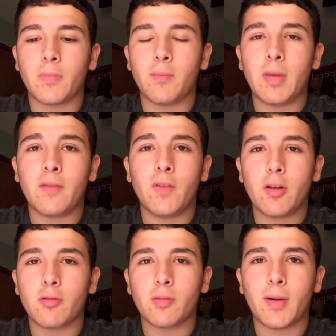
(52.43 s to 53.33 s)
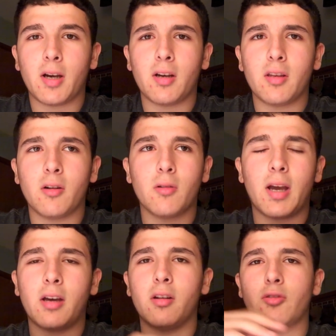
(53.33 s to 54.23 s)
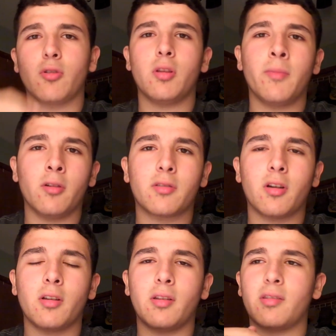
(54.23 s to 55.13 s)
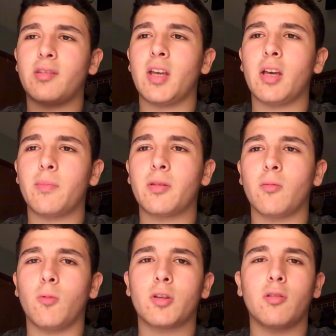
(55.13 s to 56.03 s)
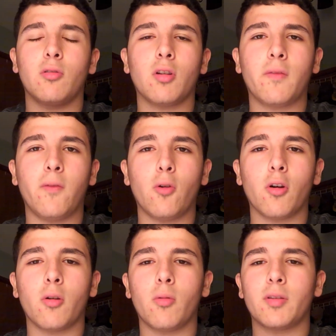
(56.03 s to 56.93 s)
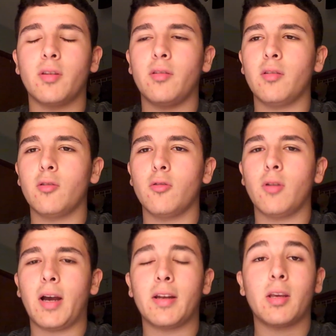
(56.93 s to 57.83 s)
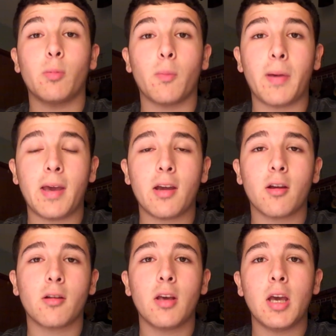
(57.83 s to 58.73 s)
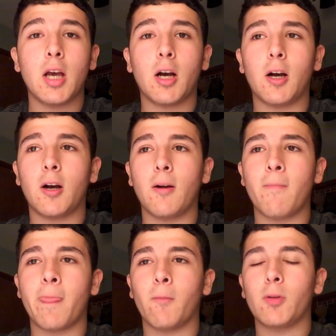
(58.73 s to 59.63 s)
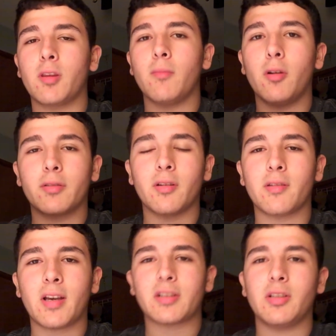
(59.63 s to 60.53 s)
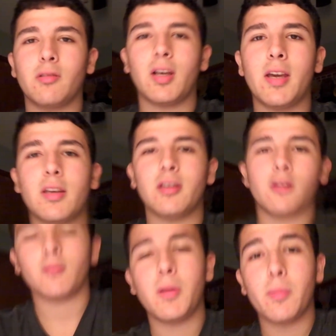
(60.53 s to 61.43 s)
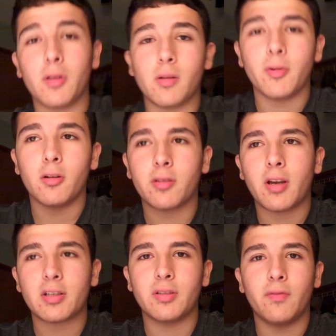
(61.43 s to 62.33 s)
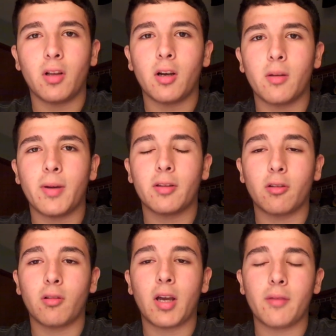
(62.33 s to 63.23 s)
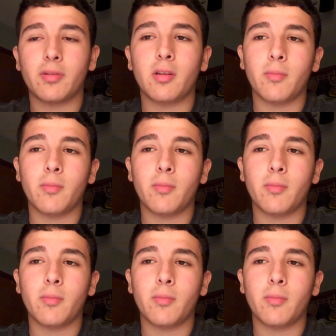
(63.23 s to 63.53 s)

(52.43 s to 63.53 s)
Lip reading: make videos about, how to join the military, the steps, what to look for, what to do, how to get prepared, what the military is actually like. People in the military actually vlog about their lives in the